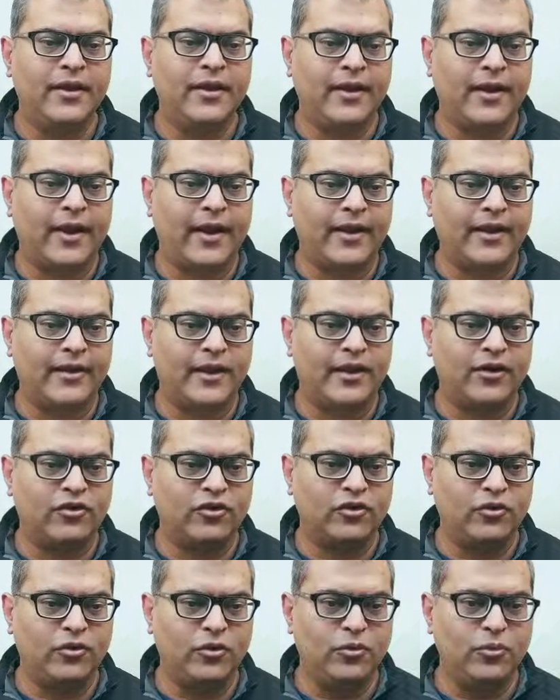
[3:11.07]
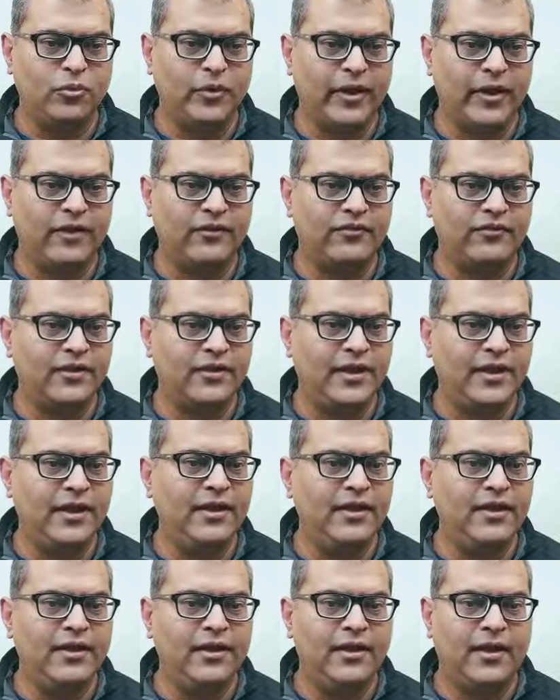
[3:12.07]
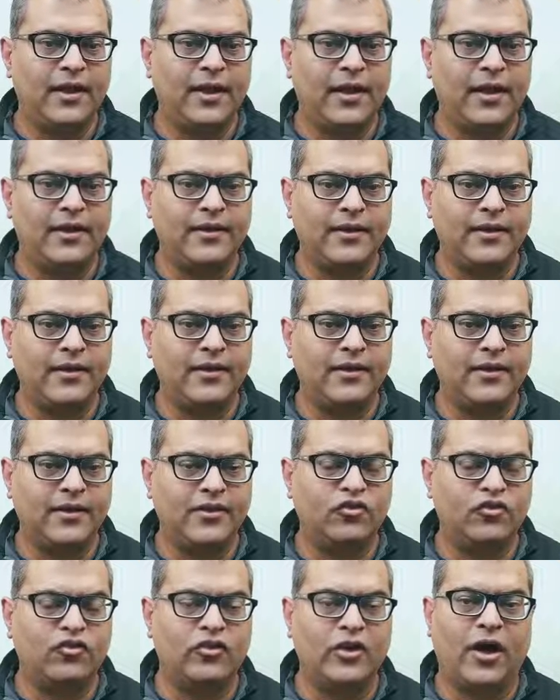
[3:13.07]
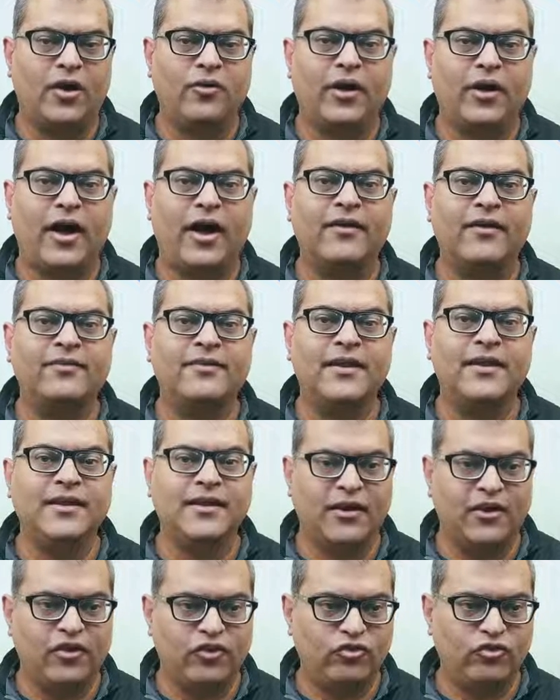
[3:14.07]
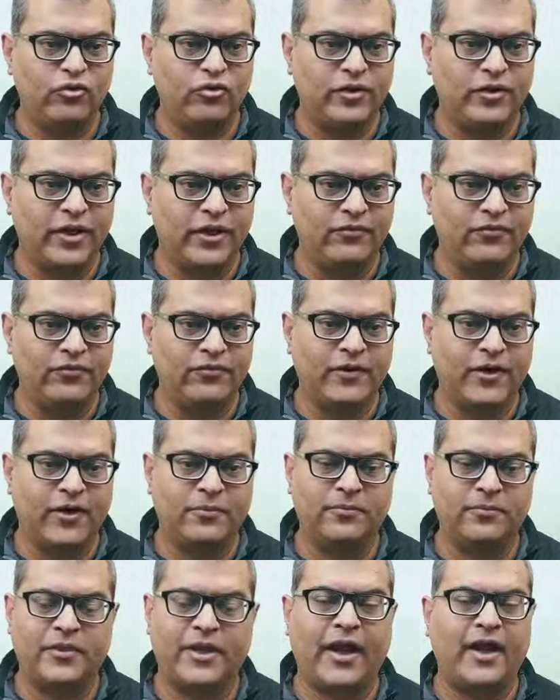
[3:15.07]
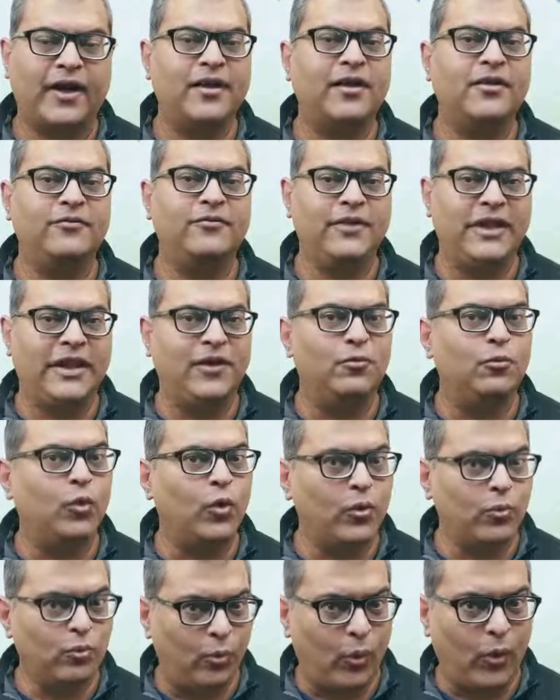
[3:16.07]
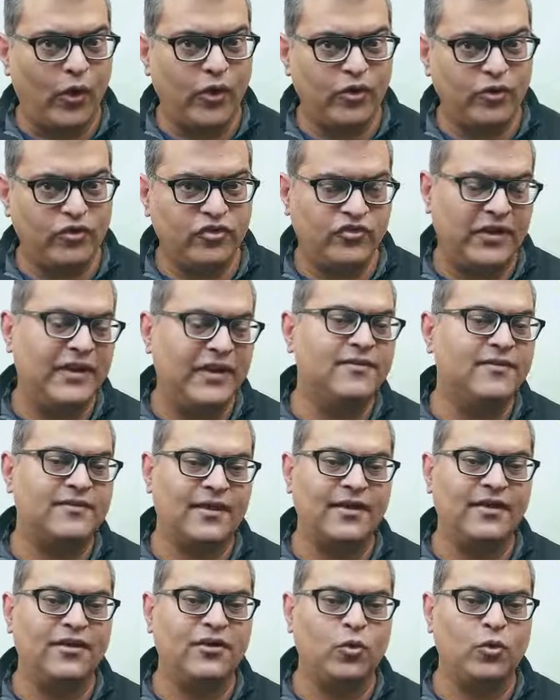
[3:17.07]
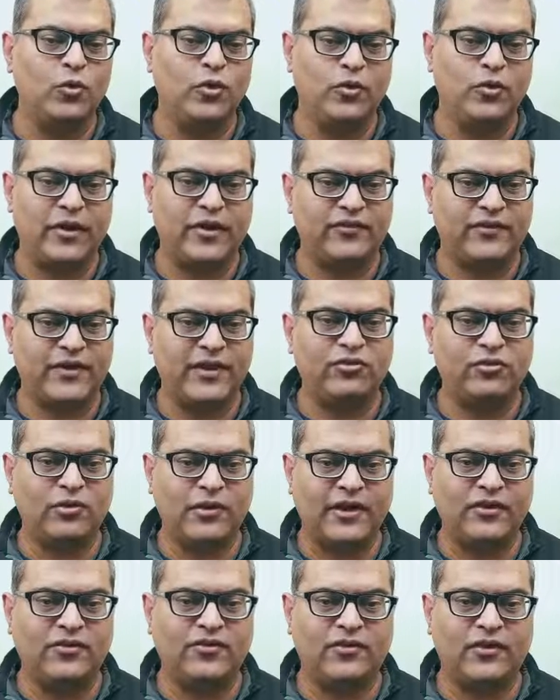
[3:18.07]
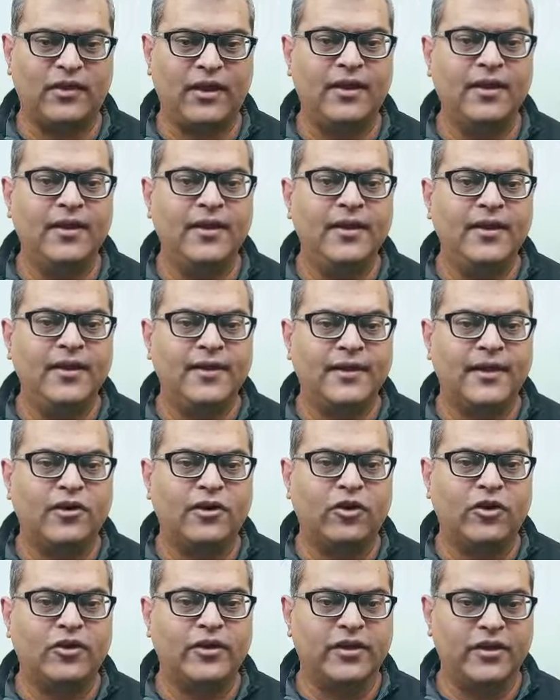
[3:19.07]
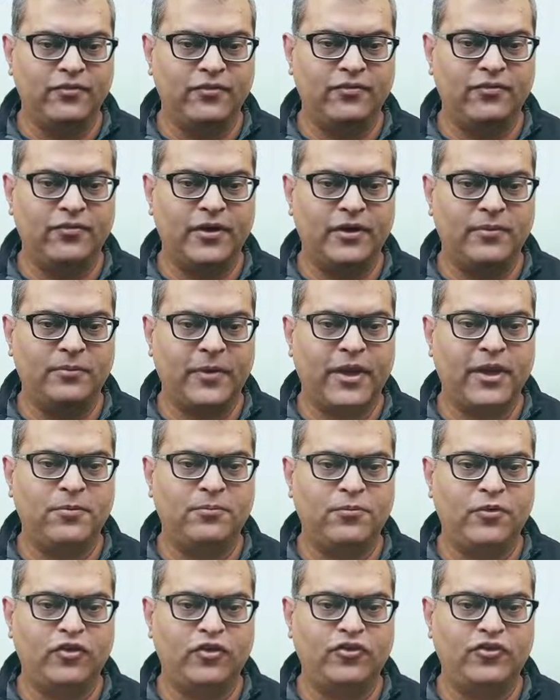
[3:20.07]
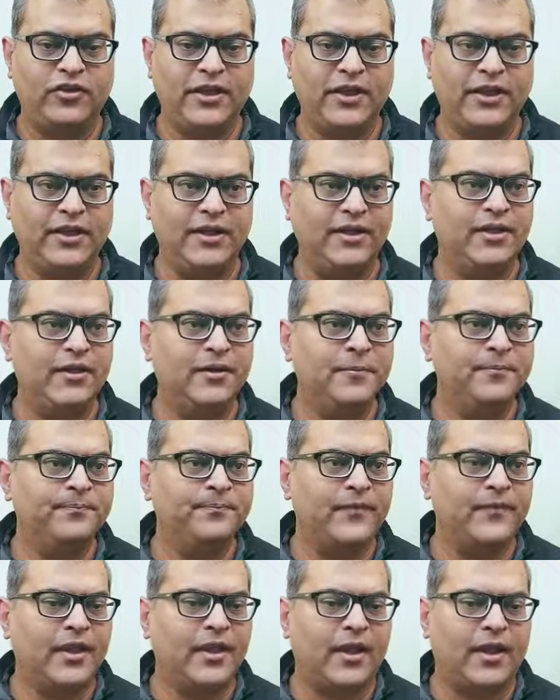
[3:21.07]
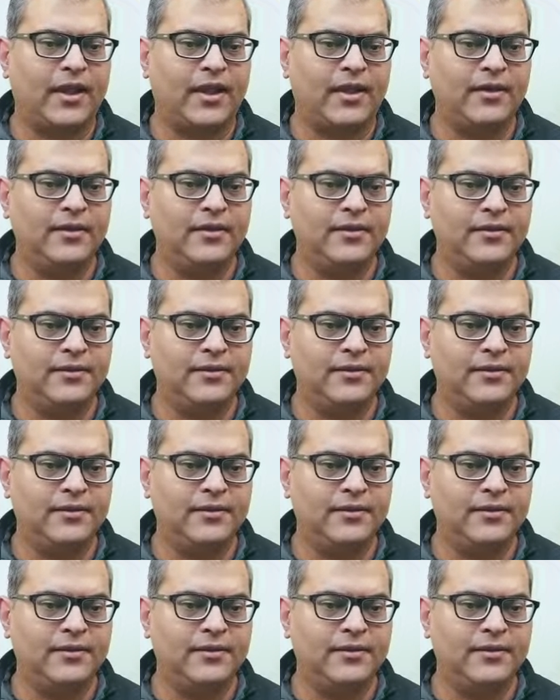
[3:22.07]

INR to USD, and it is now asking us to confirm that we would want to change it to USD. So let's click on confirm and proceed, and